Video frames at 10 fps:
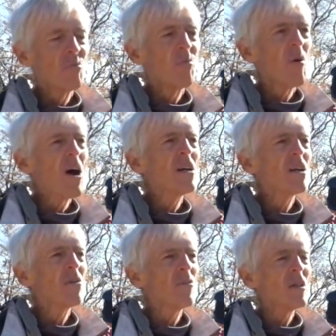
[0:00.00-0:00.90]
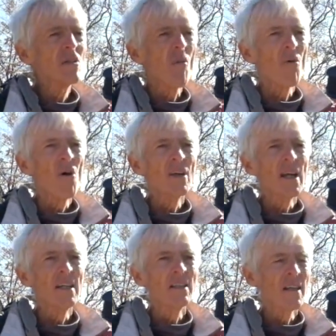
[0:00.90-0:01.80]
Partly the reason we're all
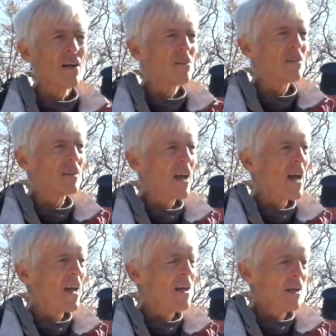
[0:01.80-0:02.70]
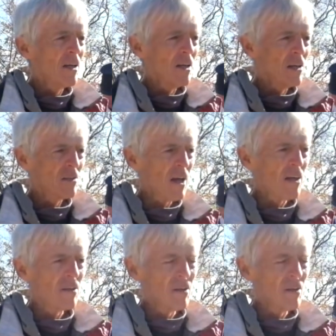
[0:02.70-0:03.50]
getting together today is that